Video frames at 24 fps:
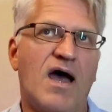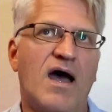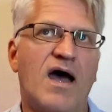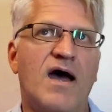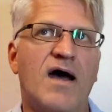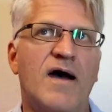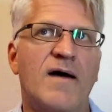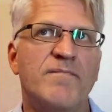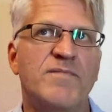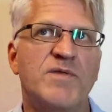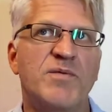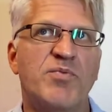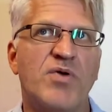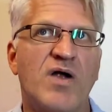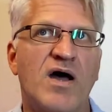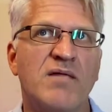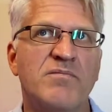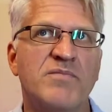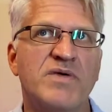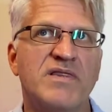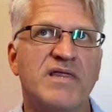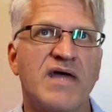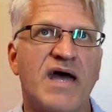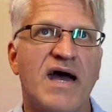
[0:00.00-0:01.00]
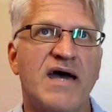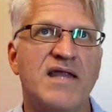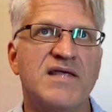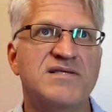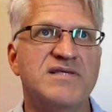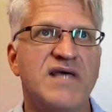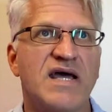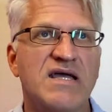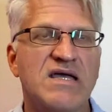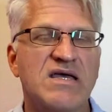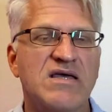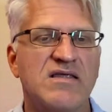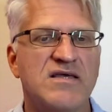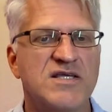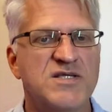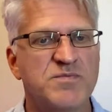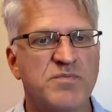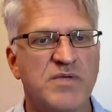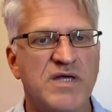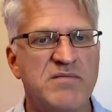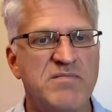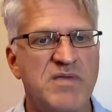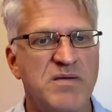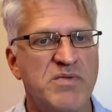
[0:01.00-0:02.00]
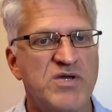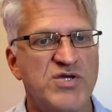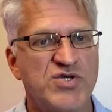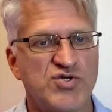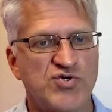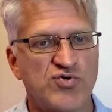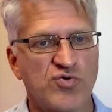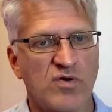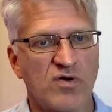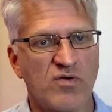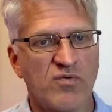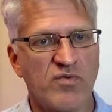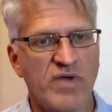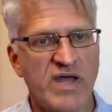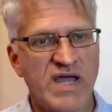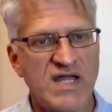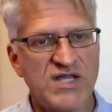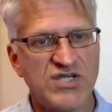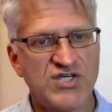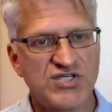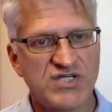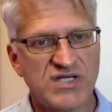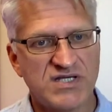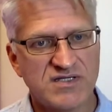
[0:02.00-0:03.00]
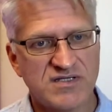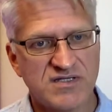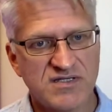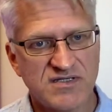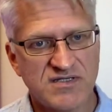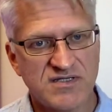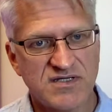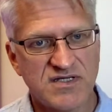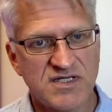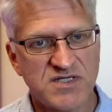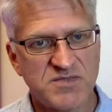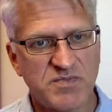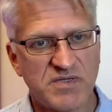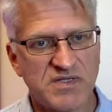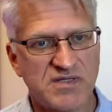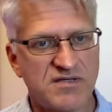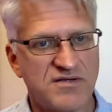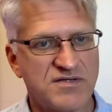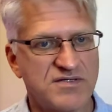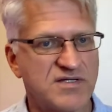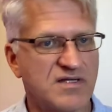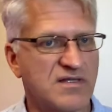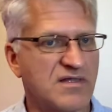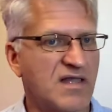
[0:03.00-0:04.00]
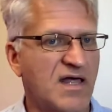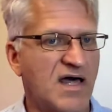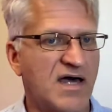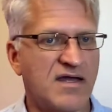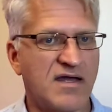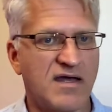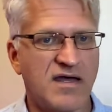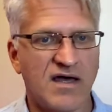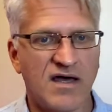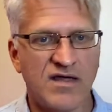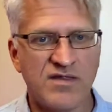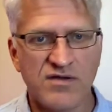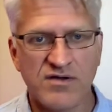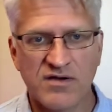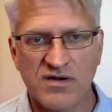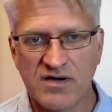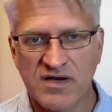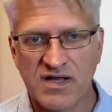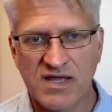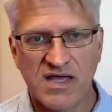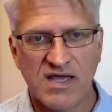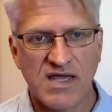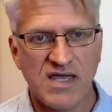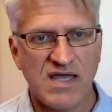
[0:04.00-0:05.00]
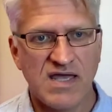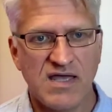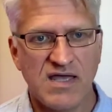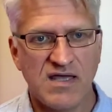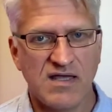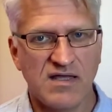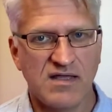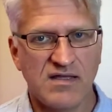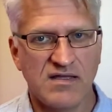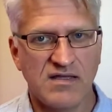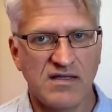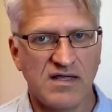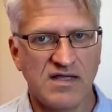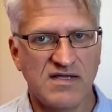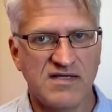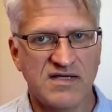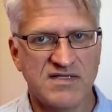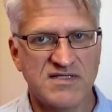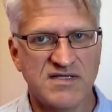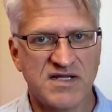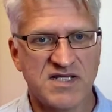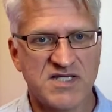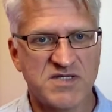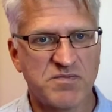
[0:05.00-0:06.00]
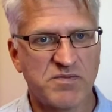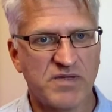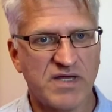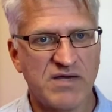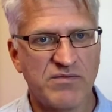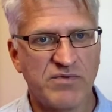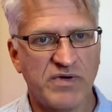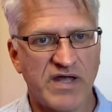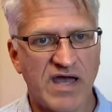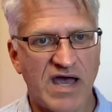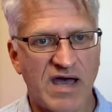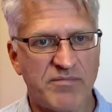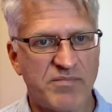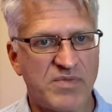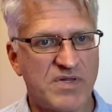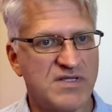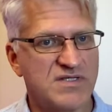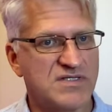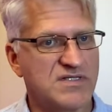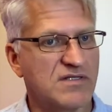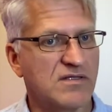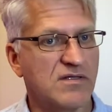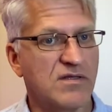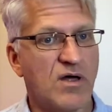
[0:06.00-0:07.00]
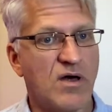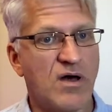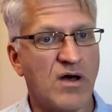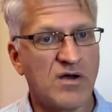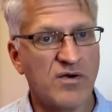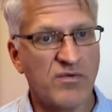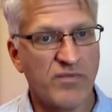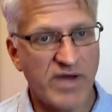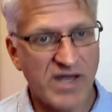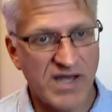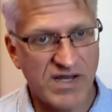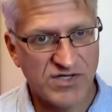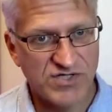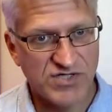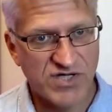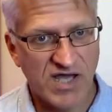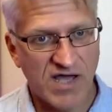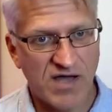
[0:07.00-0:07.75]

The problem with that is that can explain maybe short-range distances, but there's a lot of other, it doesn't explain what happens long-range.